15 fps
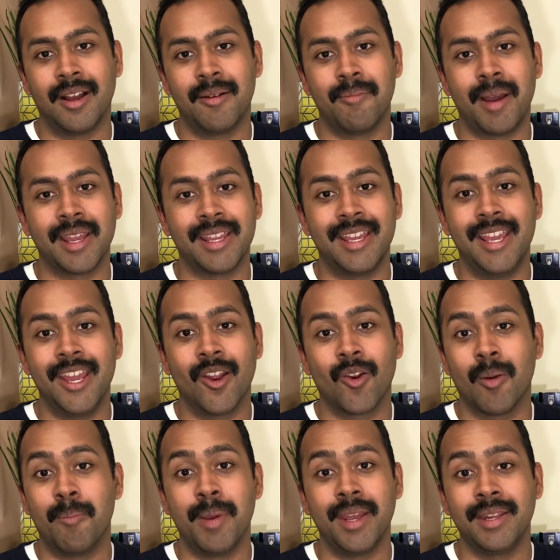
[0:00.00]
my gear
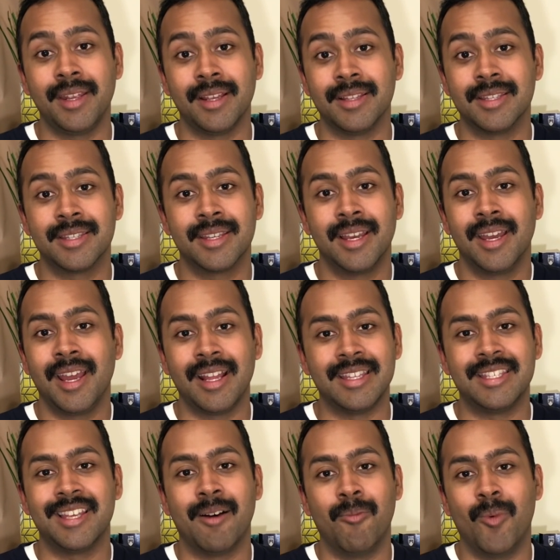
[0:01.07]
opinions in
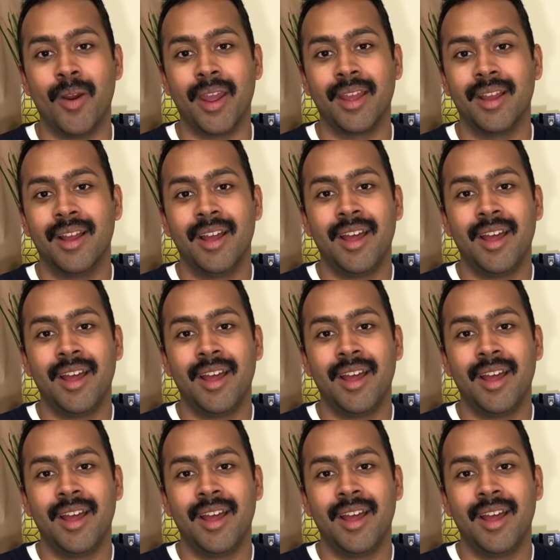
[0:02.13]
some way.